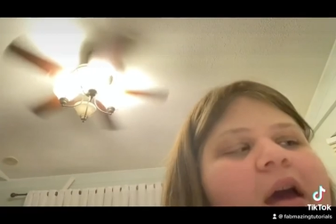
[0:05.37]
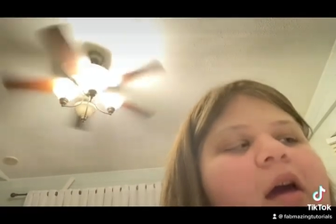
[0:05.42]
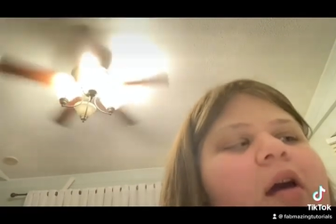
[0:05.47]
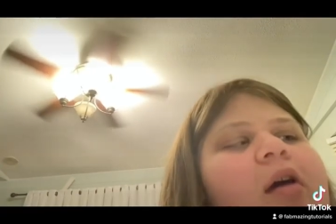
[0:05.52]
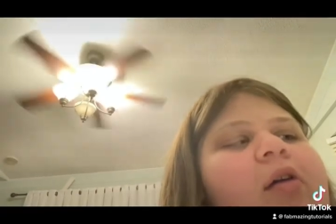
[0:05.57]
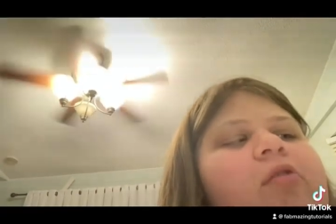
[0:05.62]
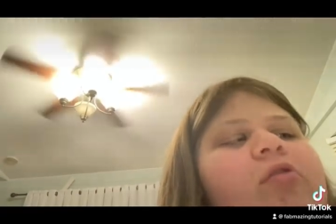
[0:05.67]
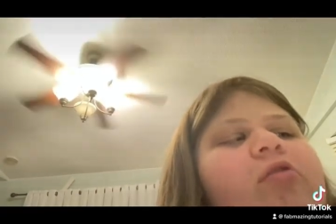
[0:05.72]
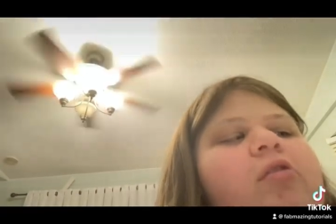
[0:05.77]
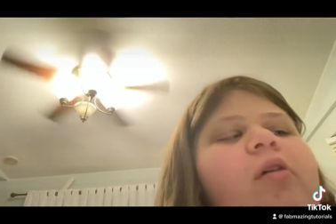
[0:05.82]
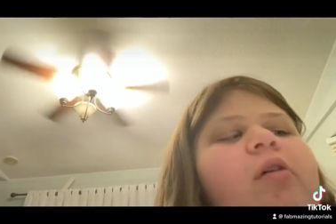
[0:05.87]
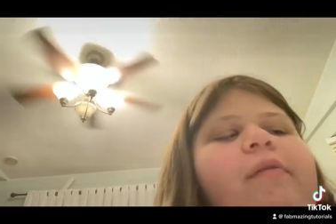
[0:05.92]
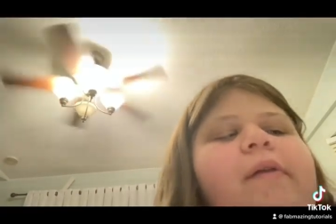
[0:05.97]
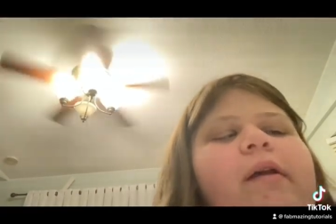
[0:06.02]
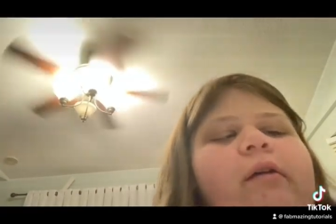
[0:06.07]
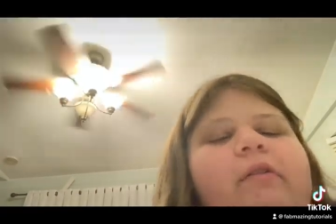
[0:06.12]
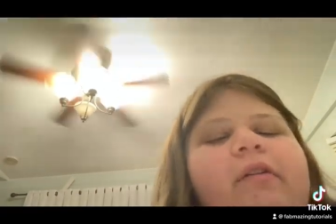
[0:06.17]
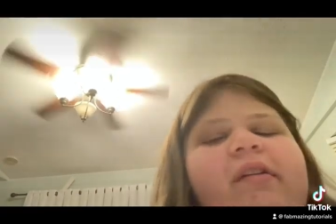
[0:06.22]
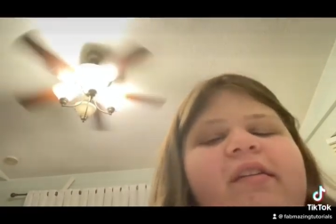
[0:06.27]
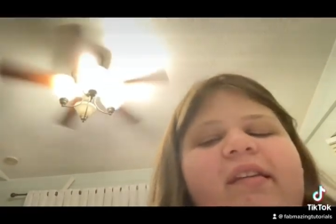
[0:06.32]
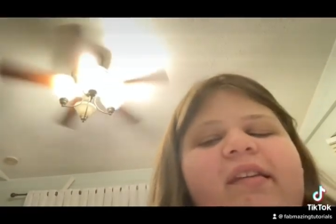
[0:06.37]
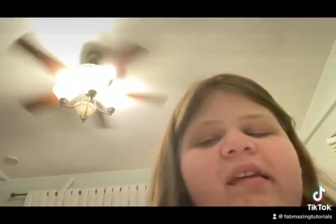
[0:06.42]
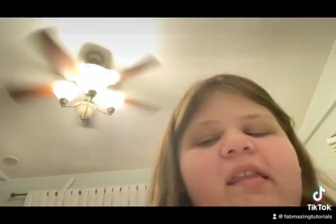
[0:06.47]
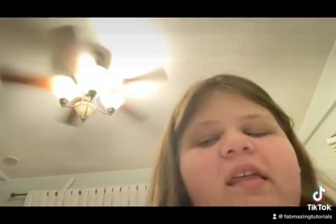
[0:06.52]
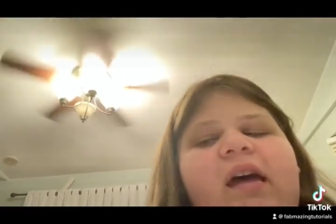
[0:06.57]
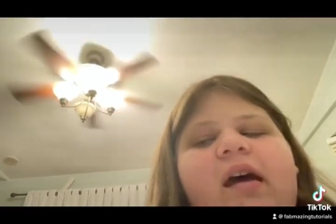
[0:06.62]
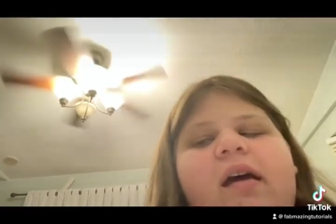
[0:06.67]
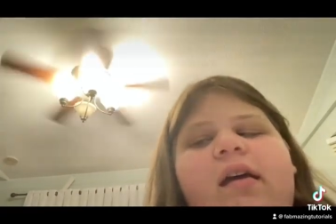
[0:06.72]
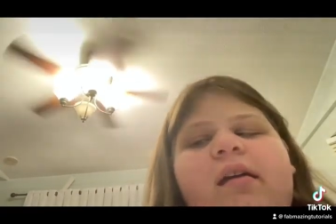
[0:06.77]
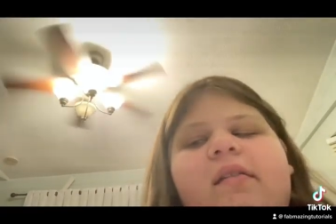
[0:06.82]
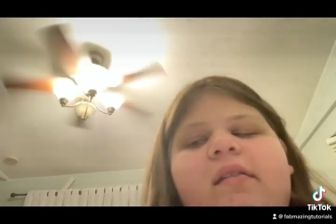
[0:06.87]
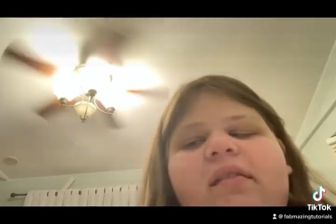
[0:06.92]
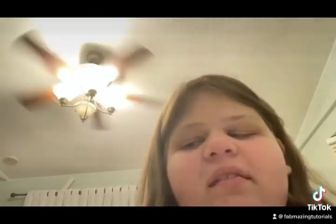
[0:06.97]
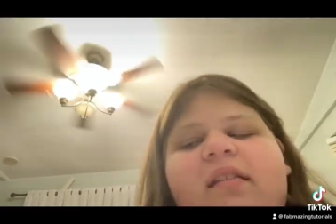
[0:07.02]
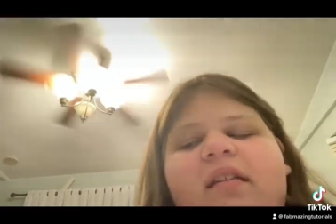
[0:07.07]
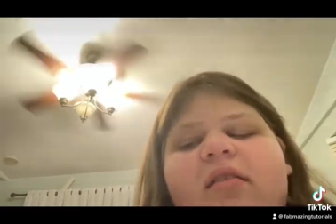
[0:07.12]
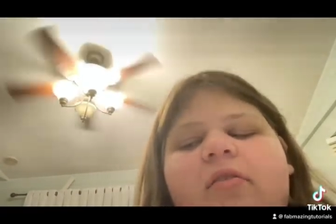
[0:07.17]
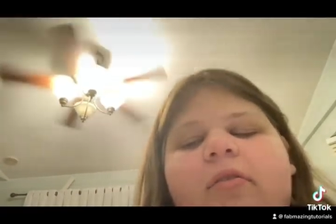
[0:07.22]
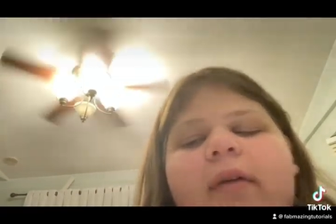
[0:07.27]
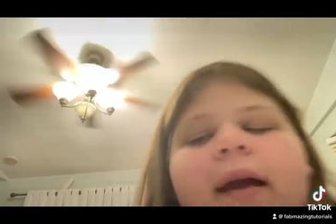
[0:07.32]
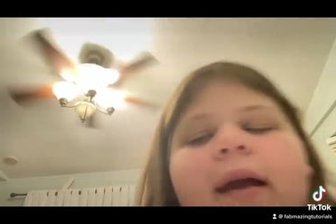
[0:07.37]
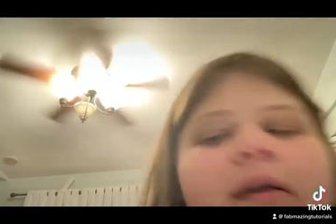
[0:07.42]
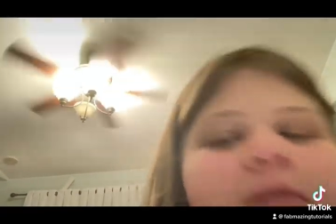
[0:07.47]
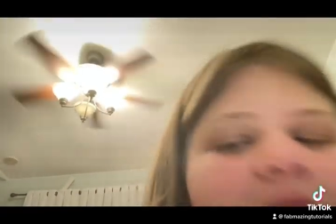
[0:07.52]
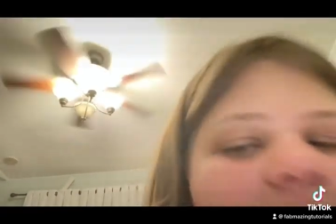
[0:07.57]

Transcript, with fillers: So if you want to see that, stick around.